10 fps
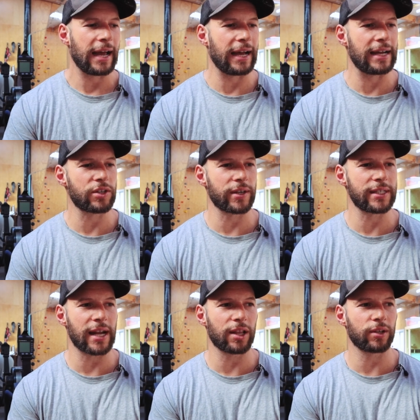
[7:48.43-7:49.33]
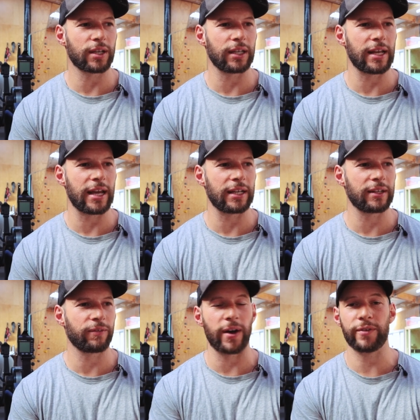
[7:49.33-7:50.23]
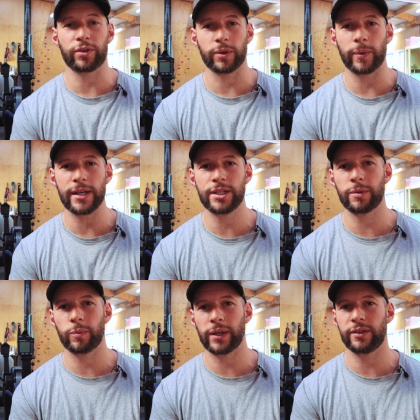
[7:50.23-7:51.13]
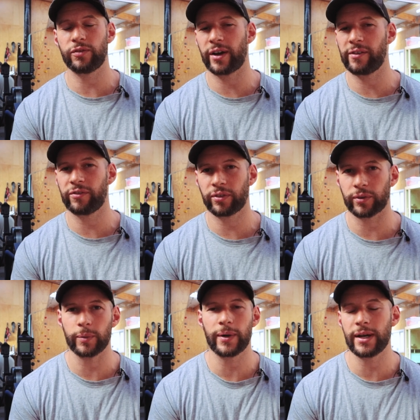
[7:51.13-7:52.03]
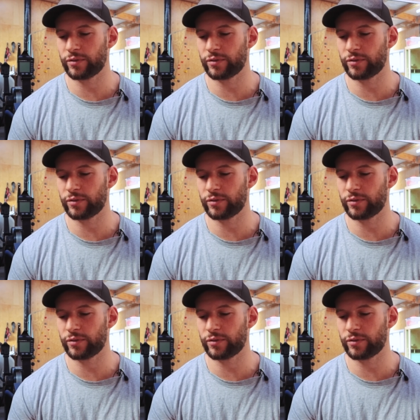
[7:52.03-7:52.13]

Uh, so I started looking at 531, Jim Wendler's 531.